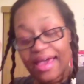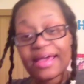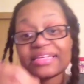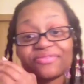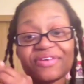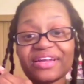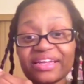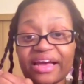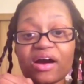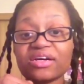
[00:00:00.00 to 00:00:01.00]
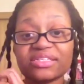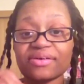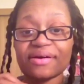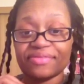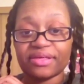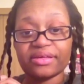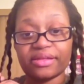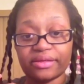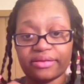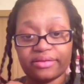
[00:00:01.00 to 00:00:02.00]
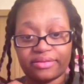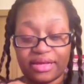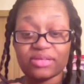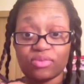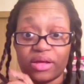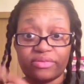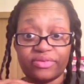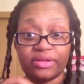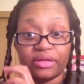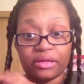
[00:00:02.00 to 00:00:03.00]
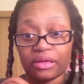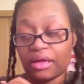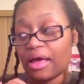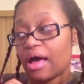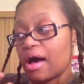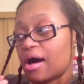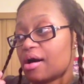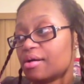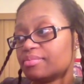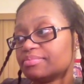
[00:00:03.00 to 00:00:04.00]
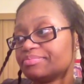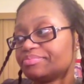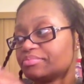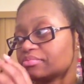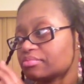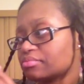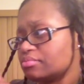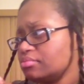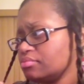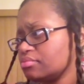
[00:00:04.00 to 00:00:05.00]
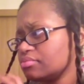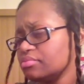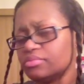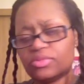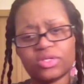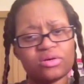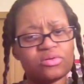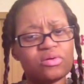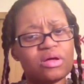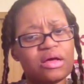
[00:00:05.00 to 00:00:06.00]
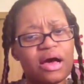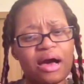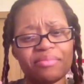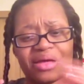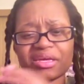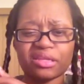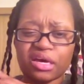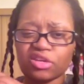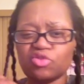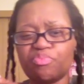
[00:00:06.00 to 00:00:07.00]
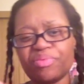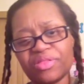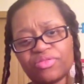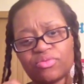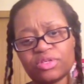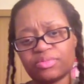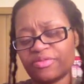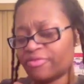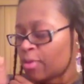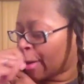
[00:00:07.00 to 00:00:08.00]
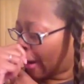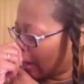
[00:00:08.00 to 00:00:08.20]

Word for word: It's funny now because I don't have to kill it. That's why it's funny. Um, so I'm like, Yolanda, you've been through this before.